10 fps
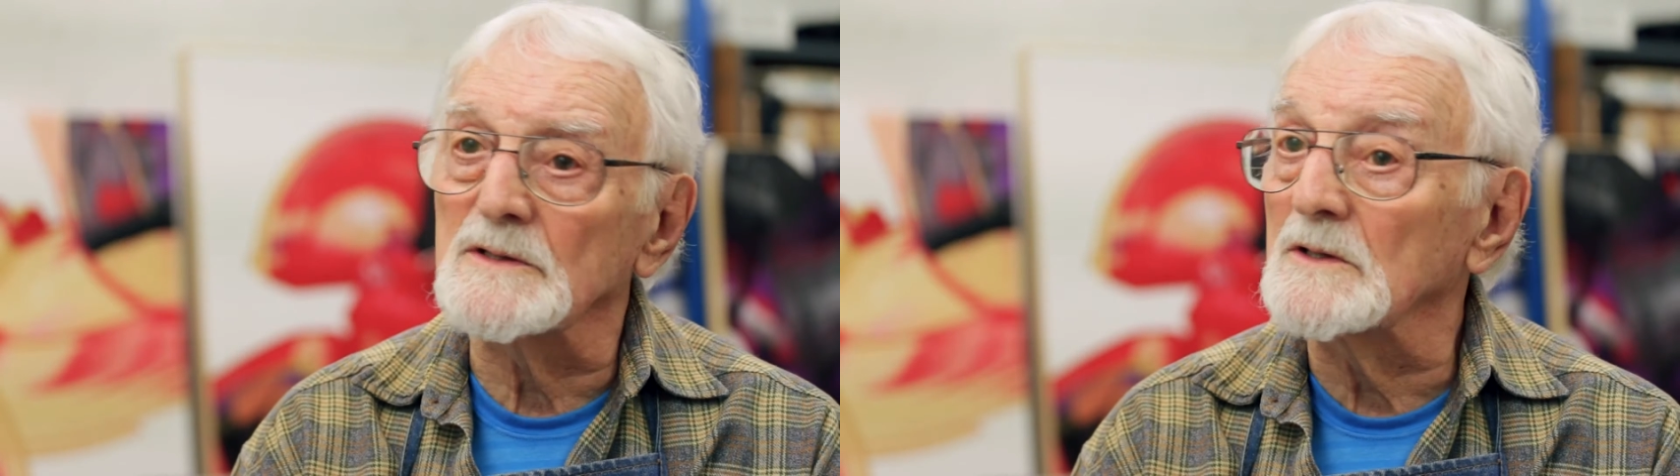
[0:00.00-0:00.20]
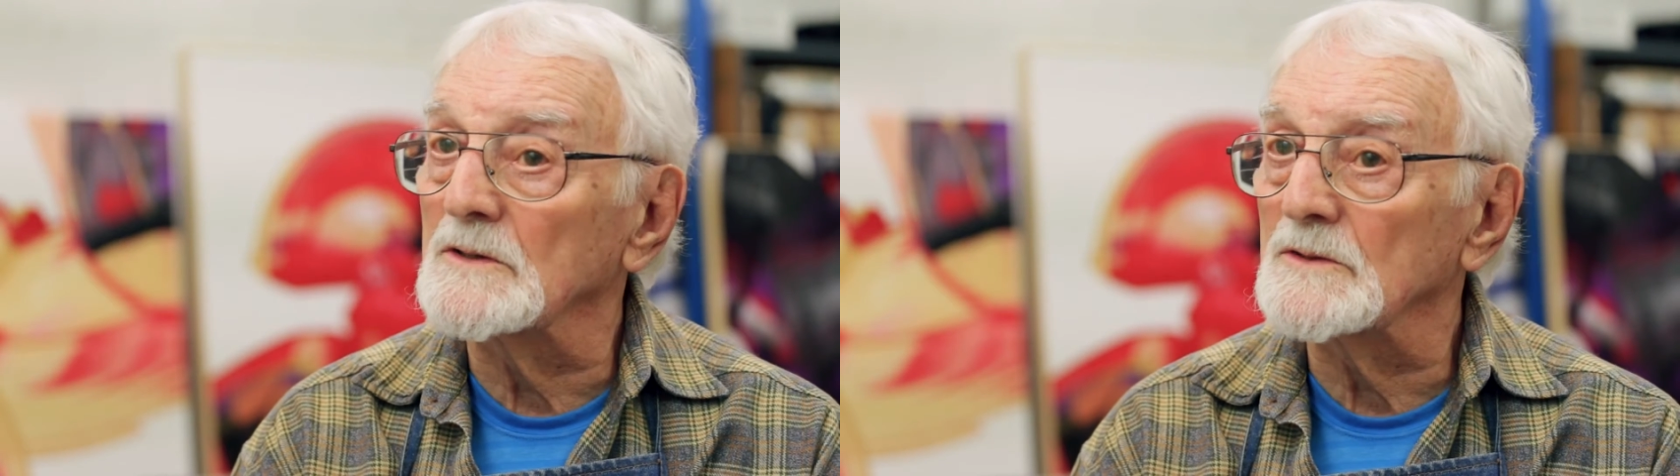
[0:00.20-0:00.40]

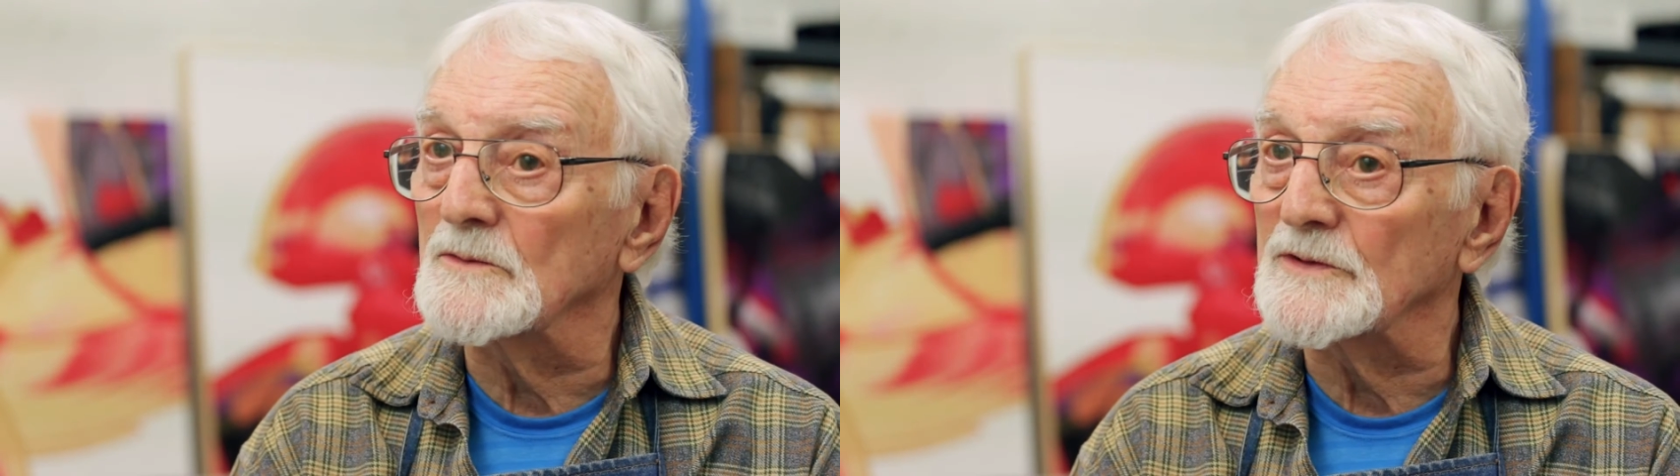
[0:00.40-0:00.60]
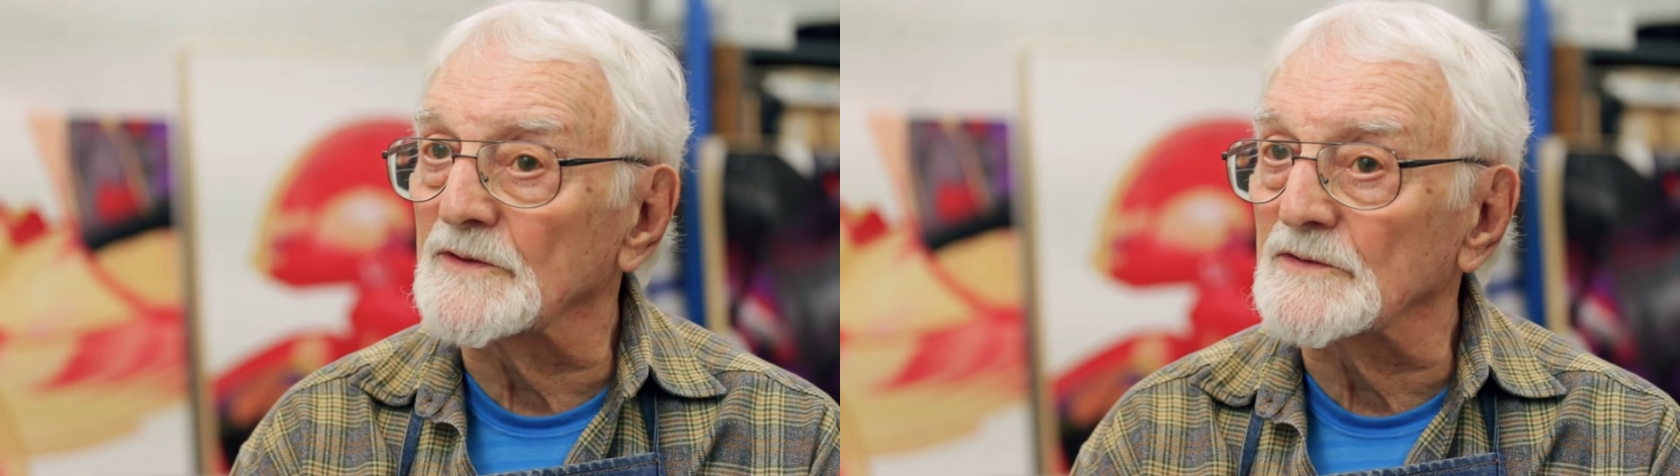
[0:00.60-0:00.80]

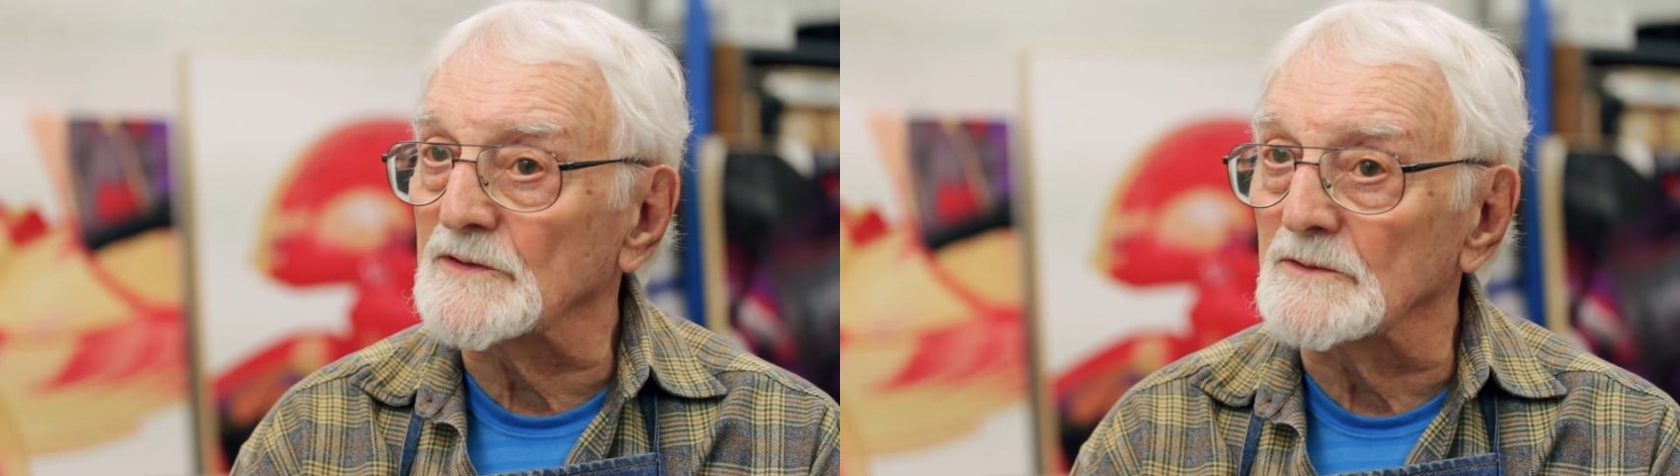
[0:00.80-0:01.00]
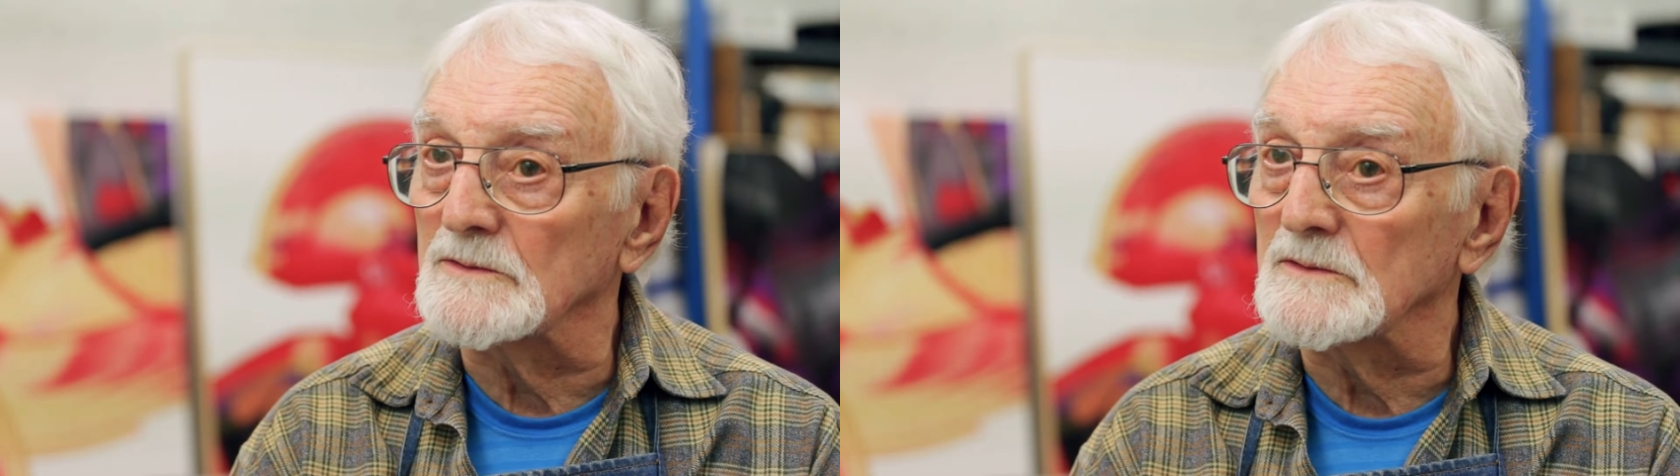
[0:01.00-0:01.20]
along with the
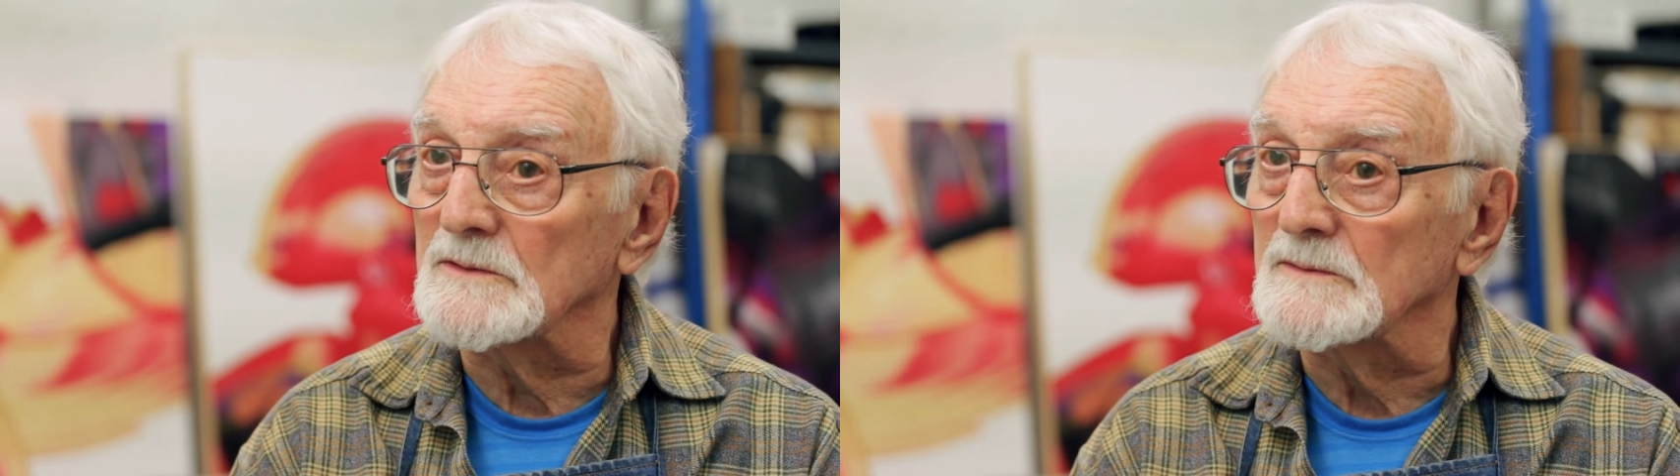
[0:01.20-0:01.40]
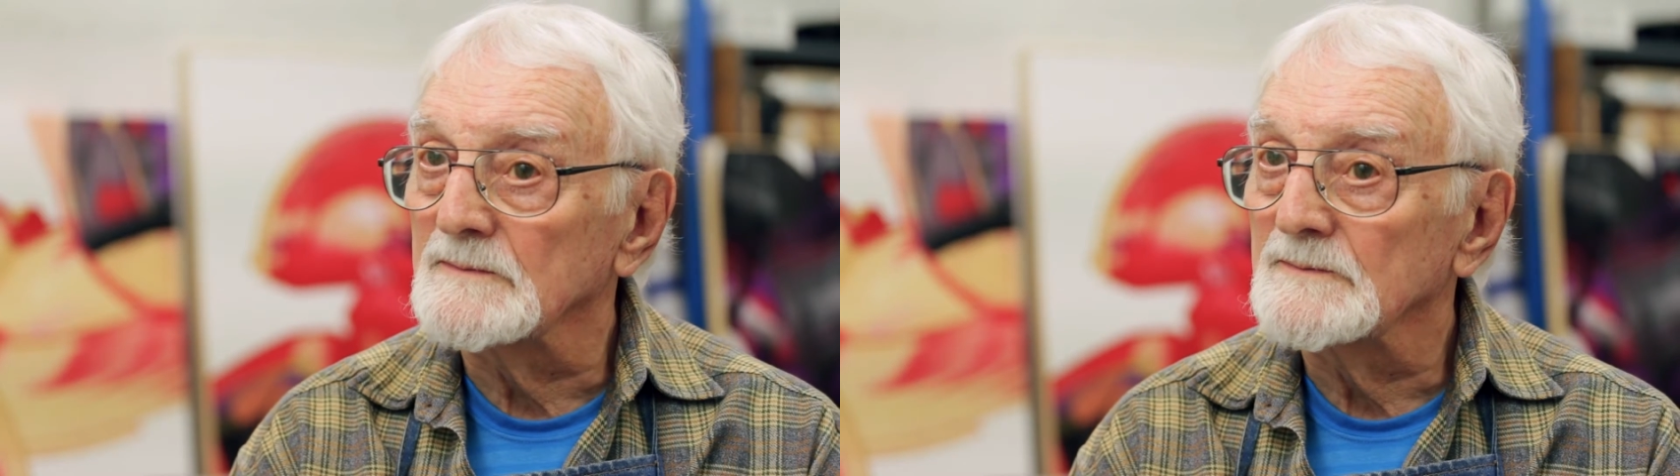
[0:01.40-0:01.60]

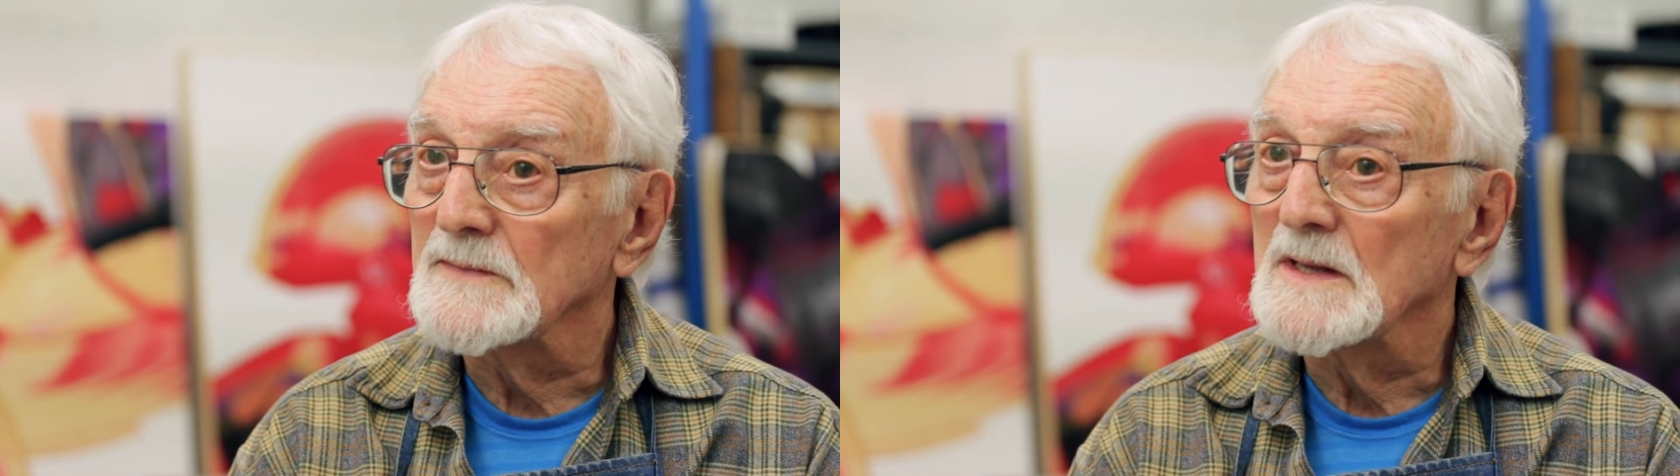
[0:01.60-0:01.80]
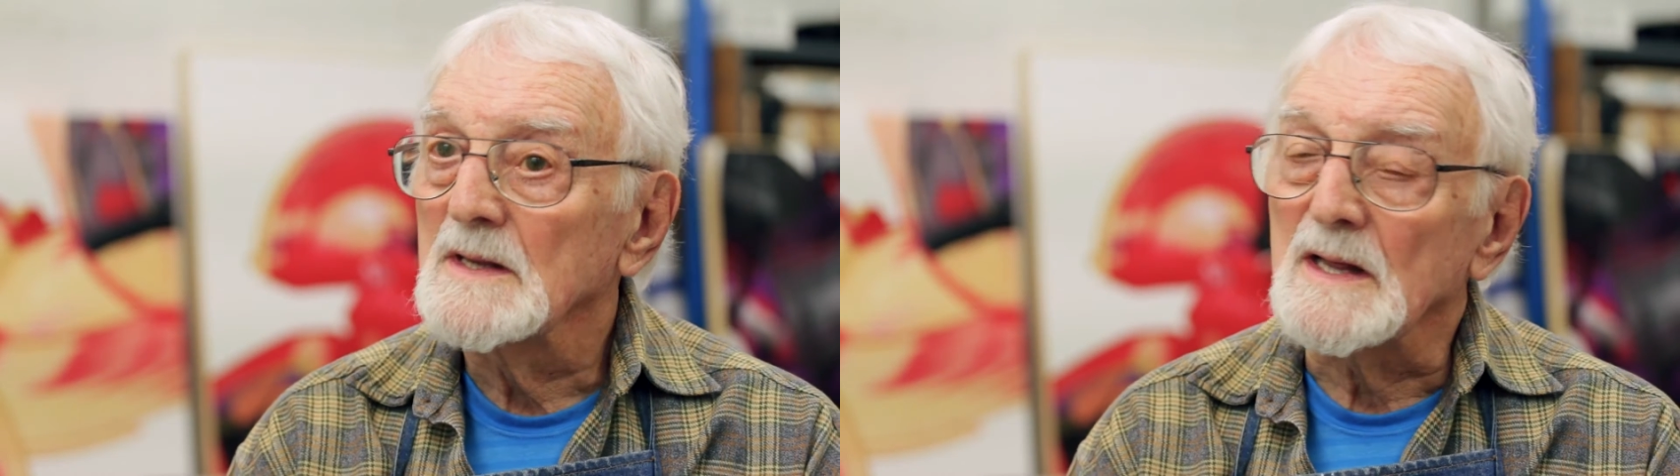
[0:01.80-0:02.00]

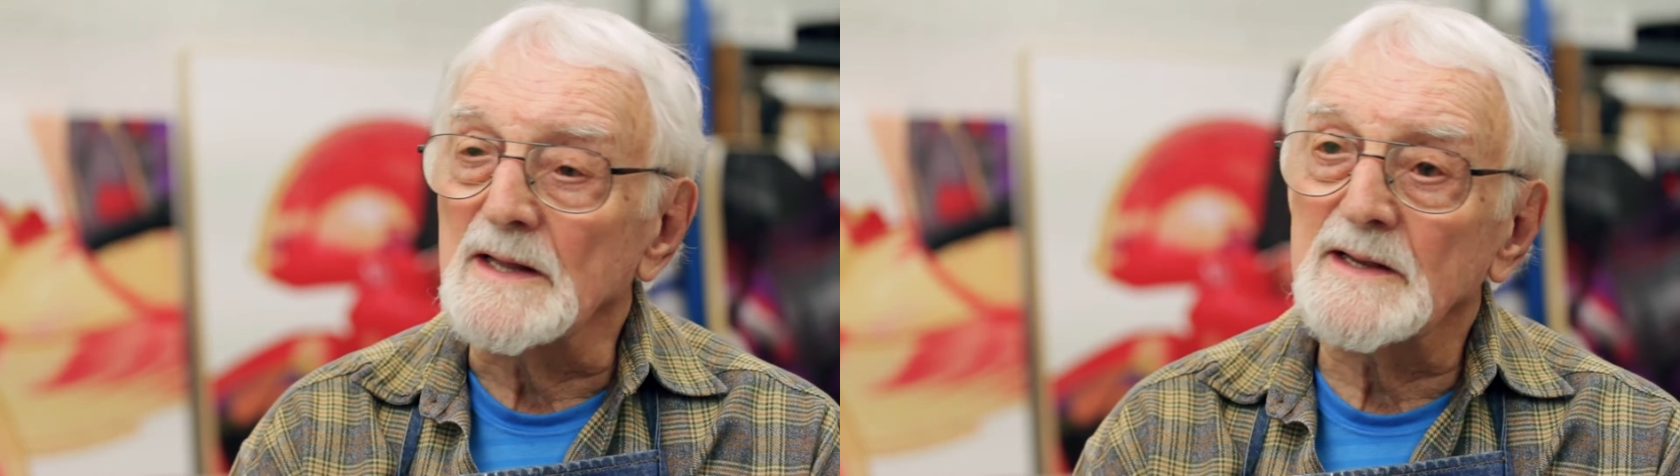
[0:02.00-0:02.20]
student.